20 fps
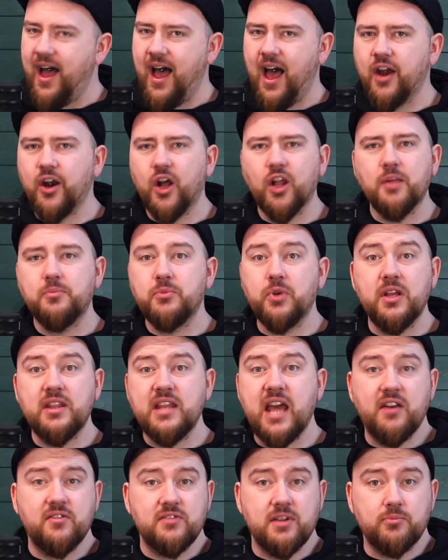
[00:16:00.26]
And all I'm doing
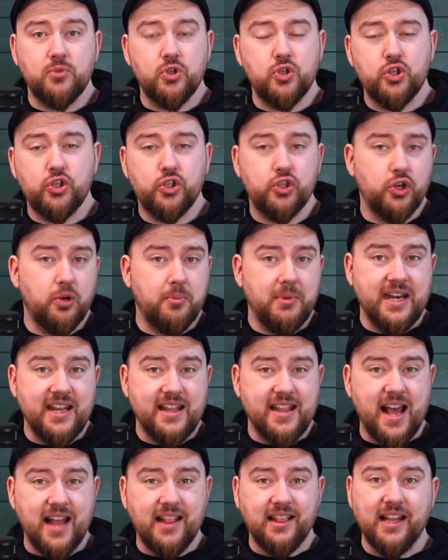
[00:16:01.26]
there is I'm just strumming it
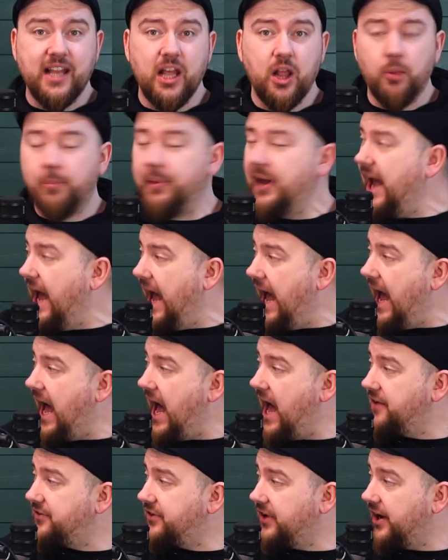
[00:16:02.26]
that little bit
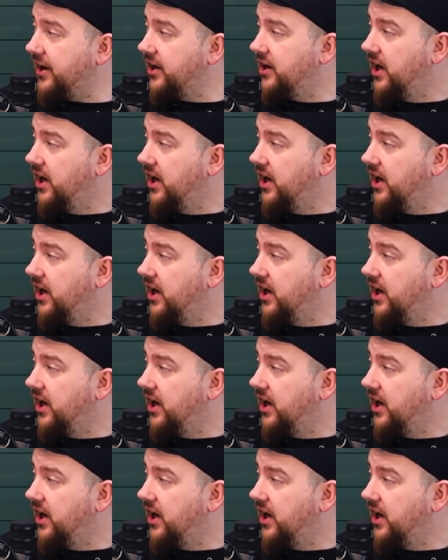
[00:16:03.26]
harder.